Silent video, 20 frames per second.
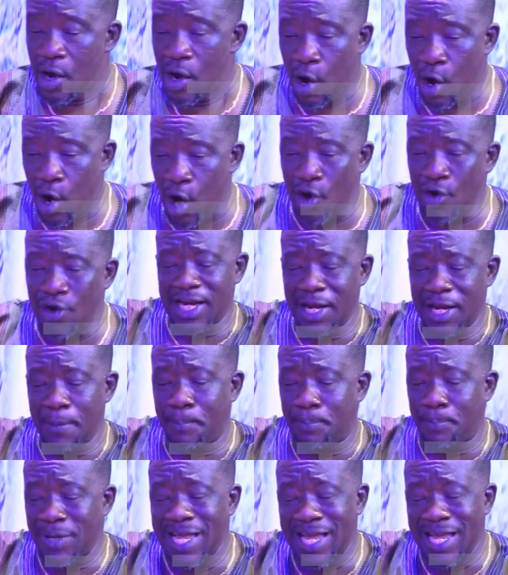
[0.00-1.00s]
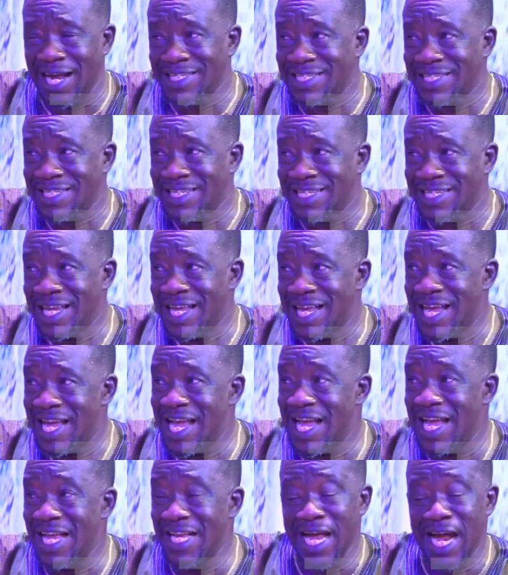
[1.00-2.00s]
All these key players
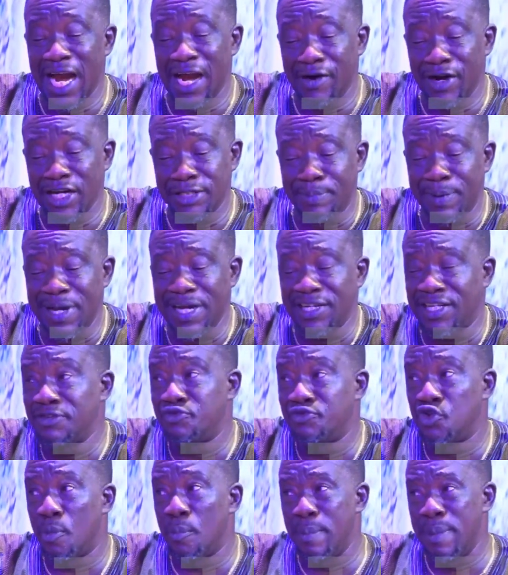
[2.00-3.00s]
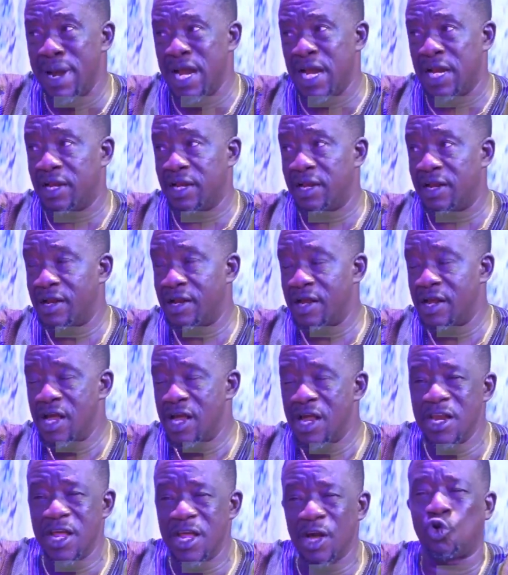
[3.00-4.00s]
in their respective domain,
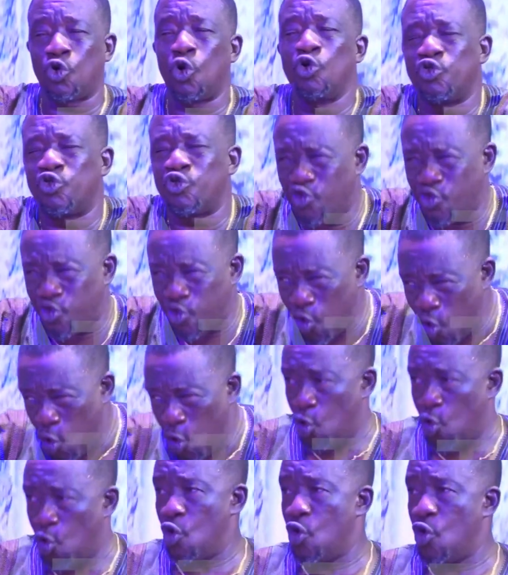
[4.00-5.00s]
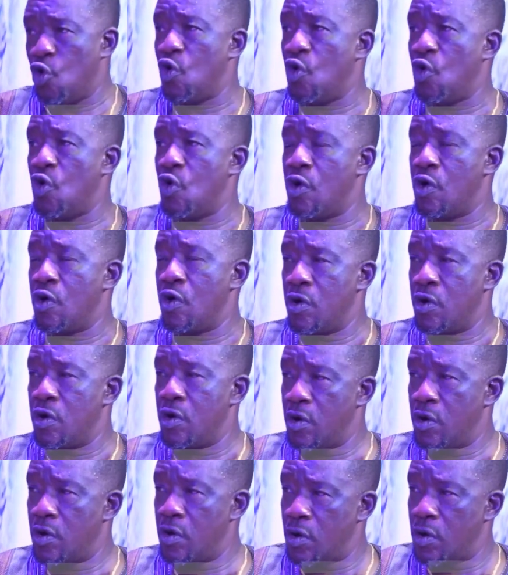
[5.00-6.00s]
they control
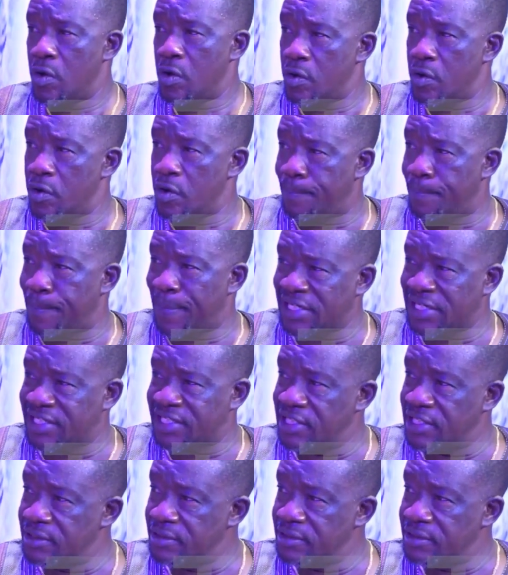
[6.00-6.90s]
the party.